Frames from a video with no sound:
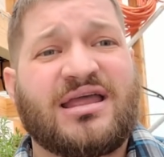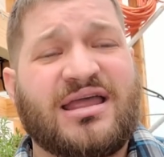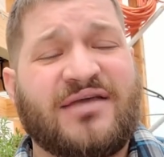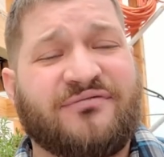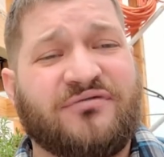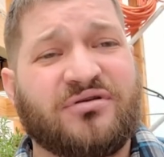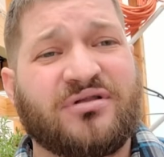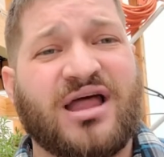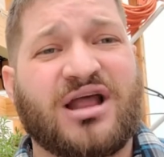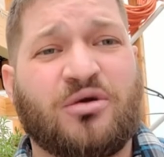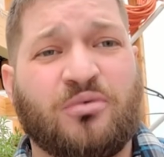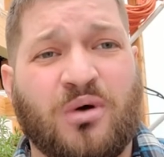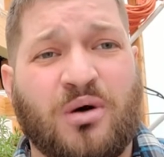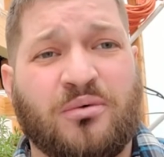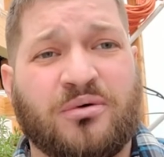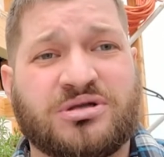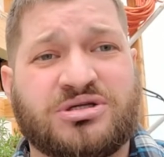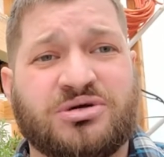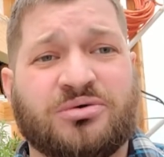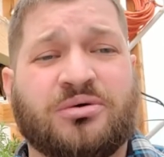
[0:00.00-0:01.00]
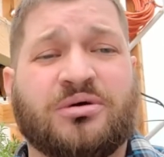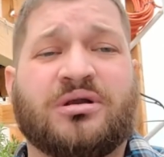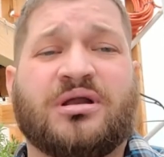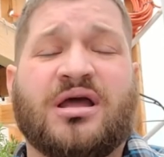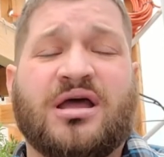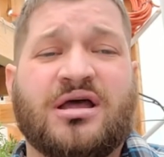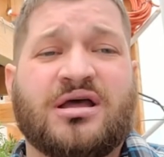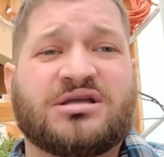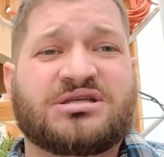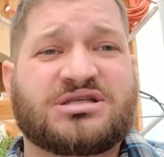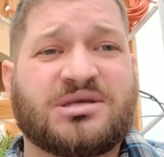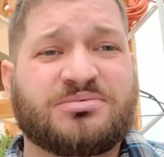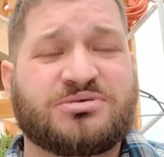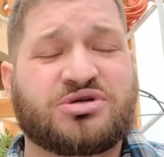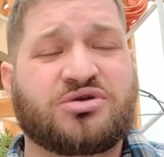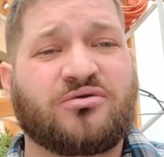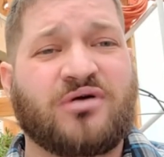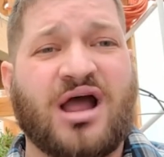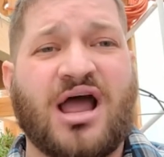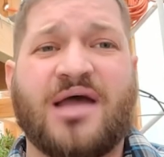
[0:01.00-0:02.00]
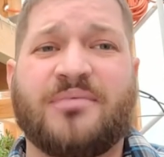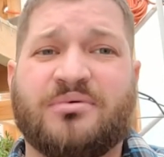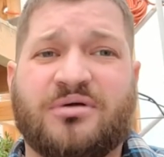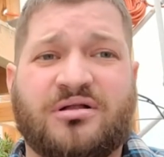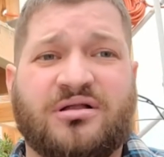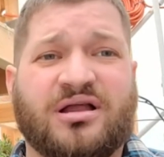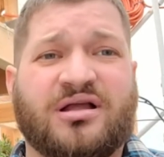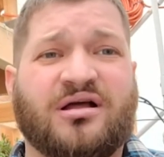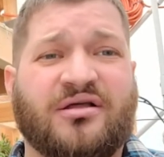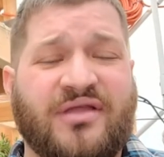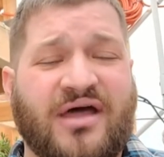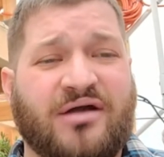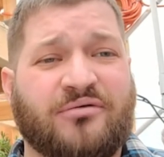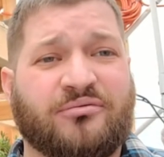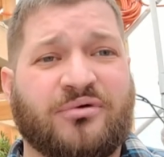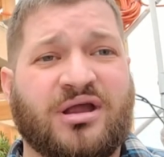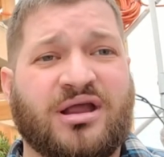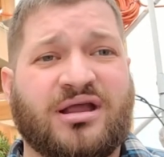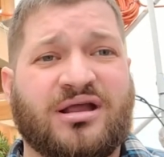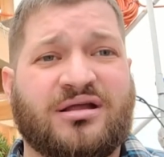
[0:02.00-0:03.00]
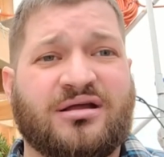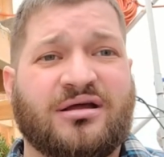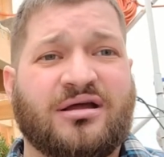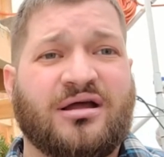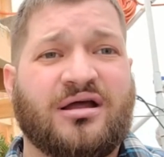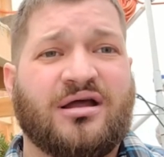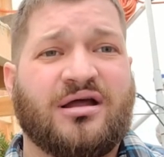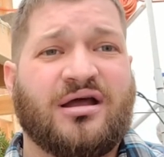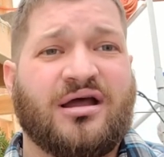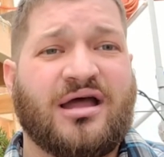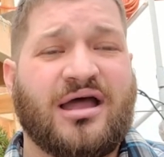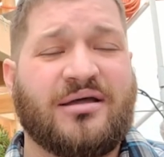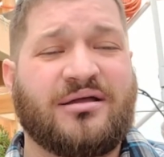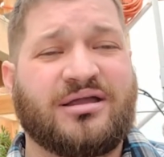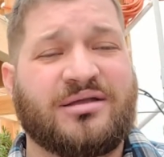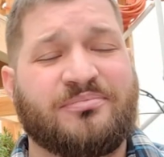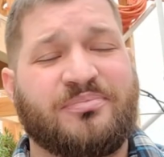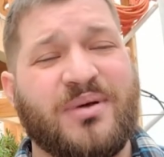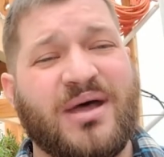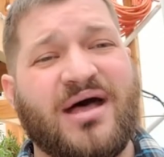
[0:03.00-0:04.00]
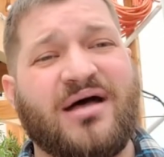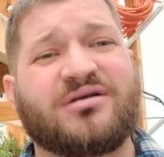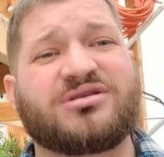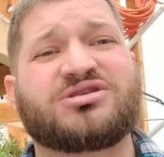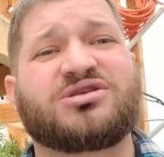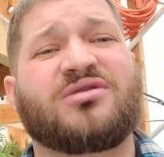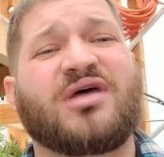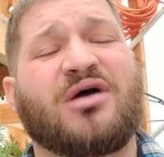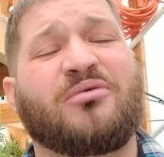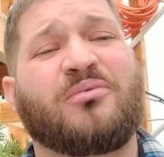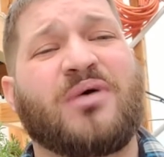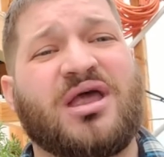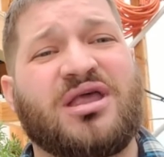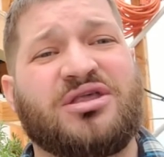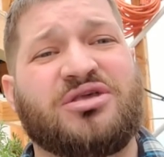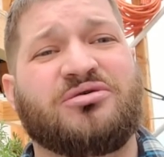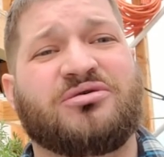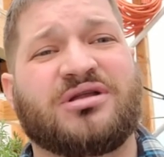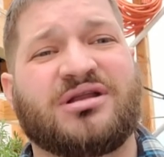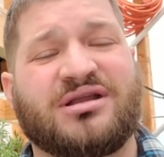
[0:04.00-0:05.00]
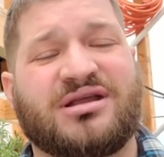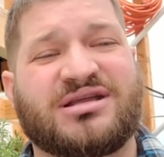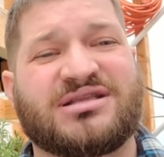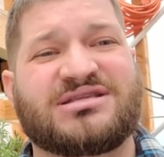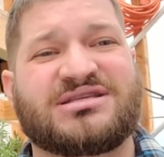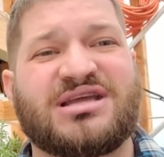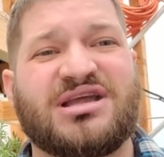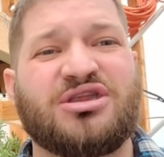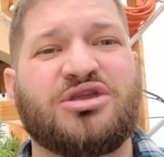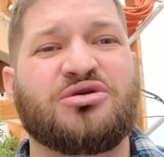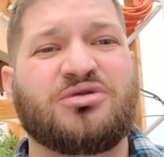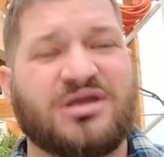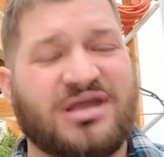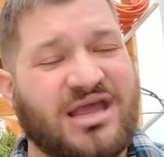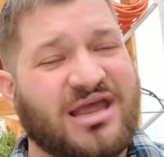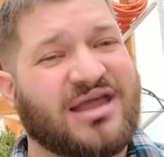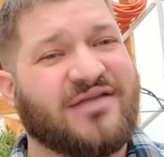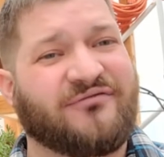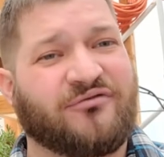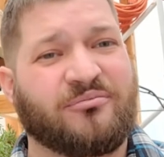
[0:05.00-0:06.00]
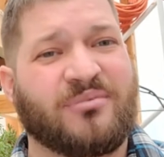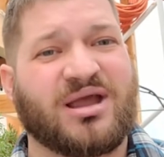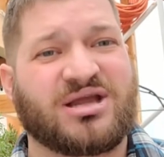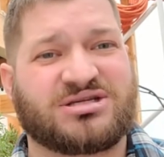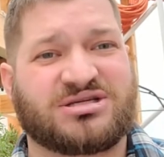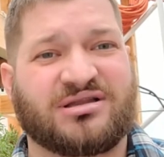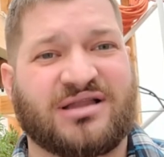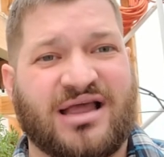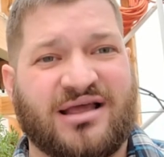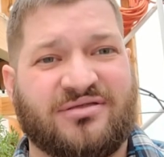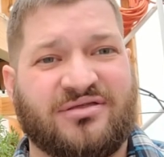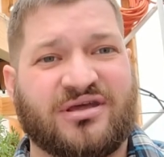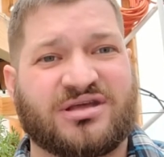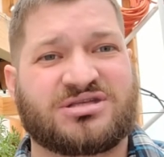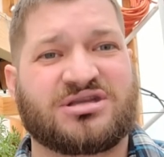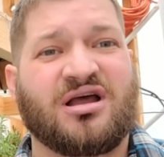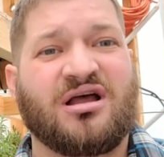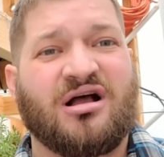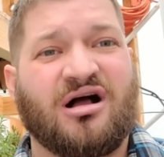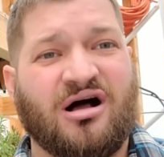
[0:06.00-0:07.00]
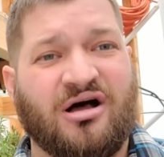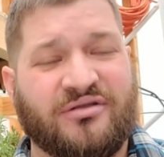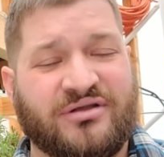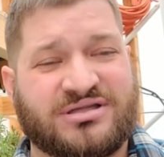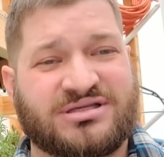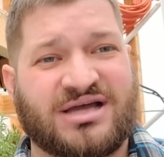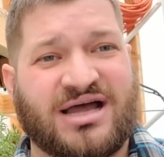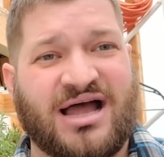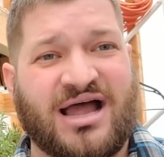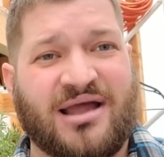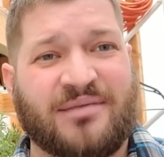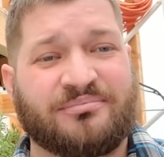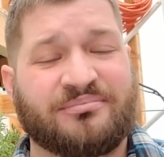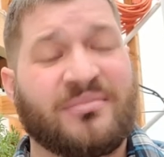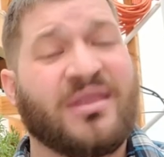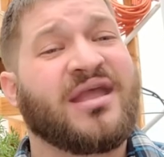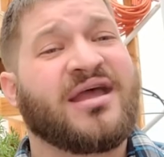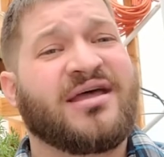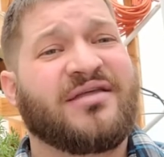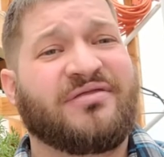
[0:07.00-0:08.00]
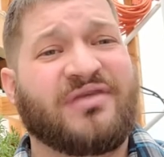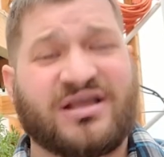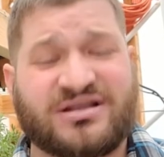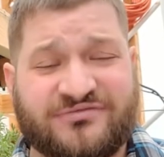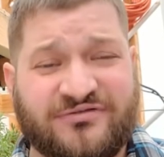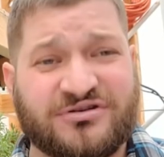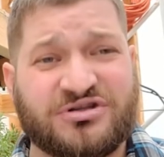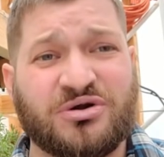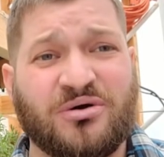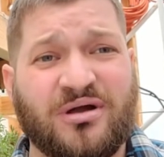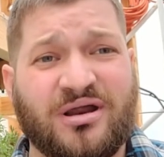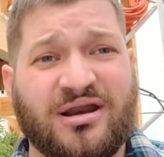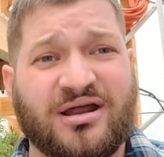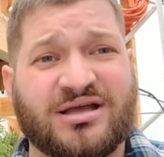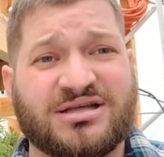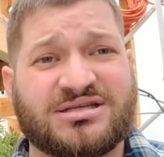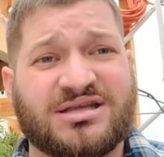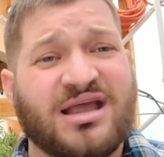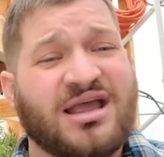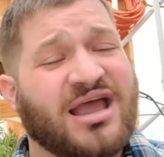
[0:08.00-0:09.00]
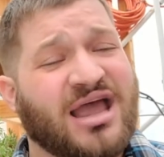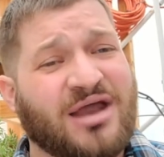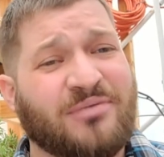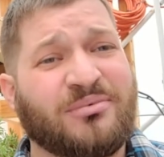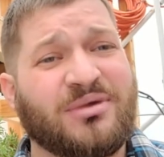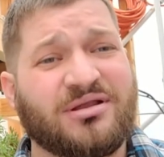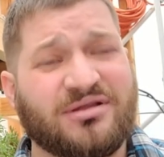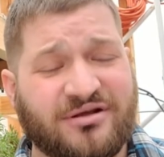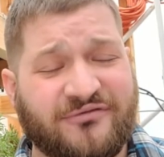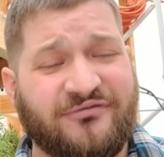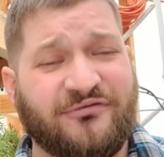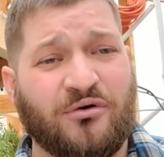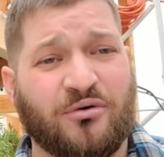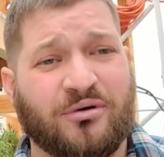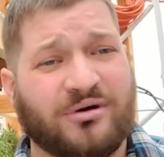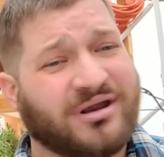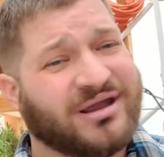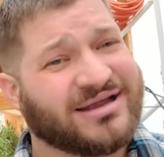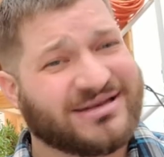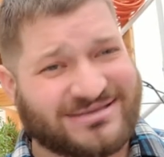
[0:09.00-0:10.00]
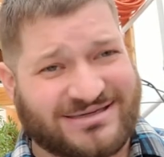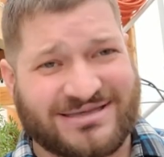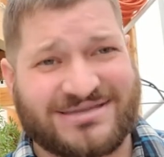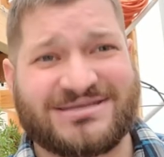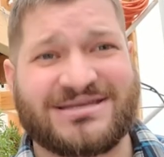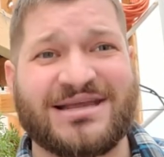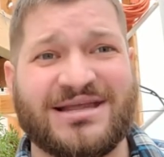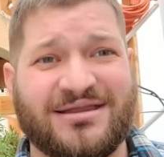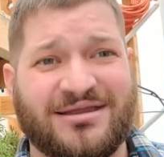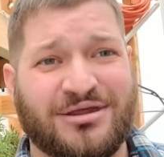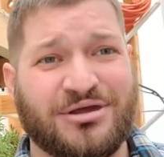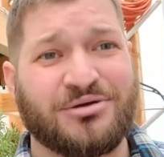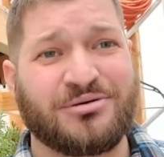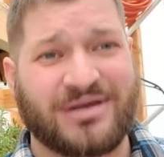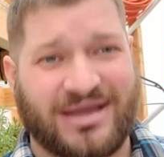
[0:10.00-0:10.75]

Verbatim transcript: if you like what we're doing, subscribe, click on that ring bell so that way you can continue to get information like this all the time. Thanks for joining us, and we look forward to seeing you